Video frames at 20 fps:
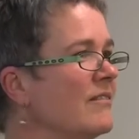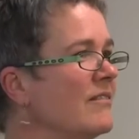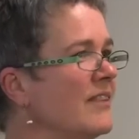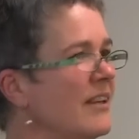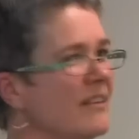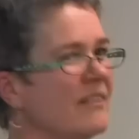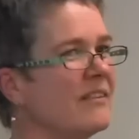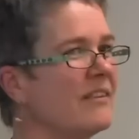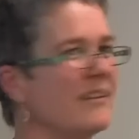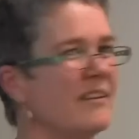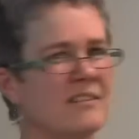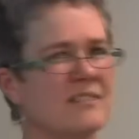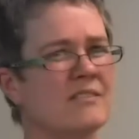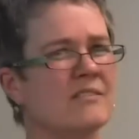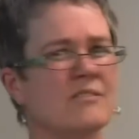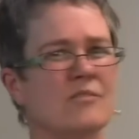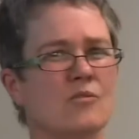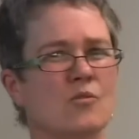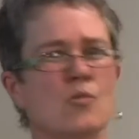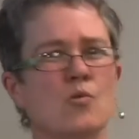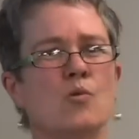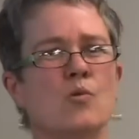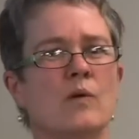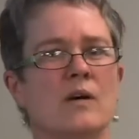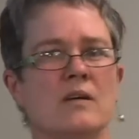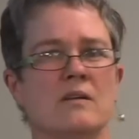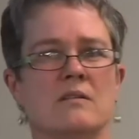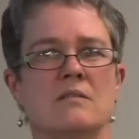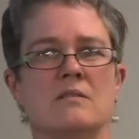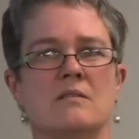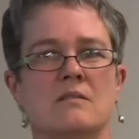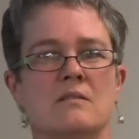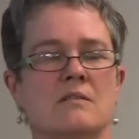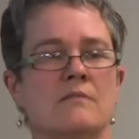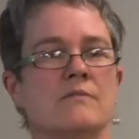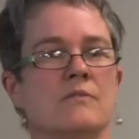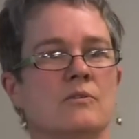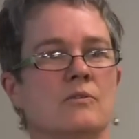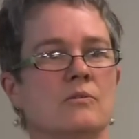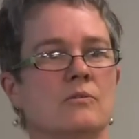death isn't always
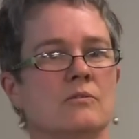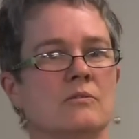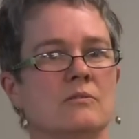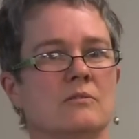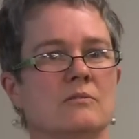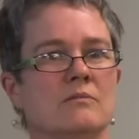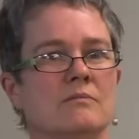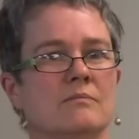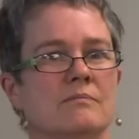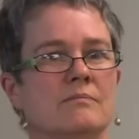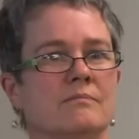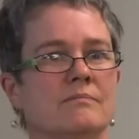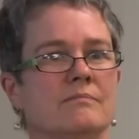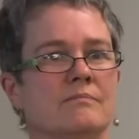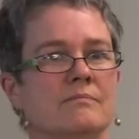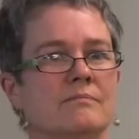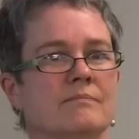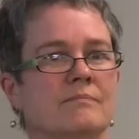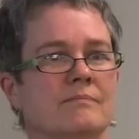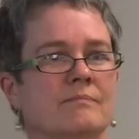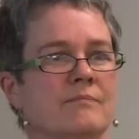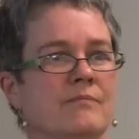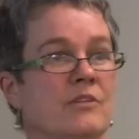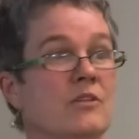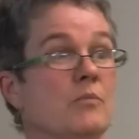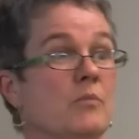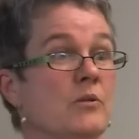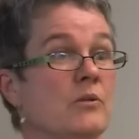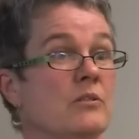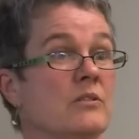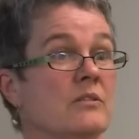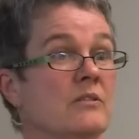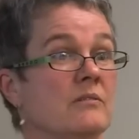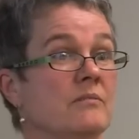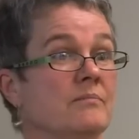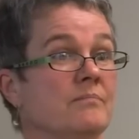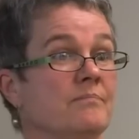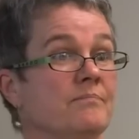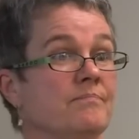difficult for the person.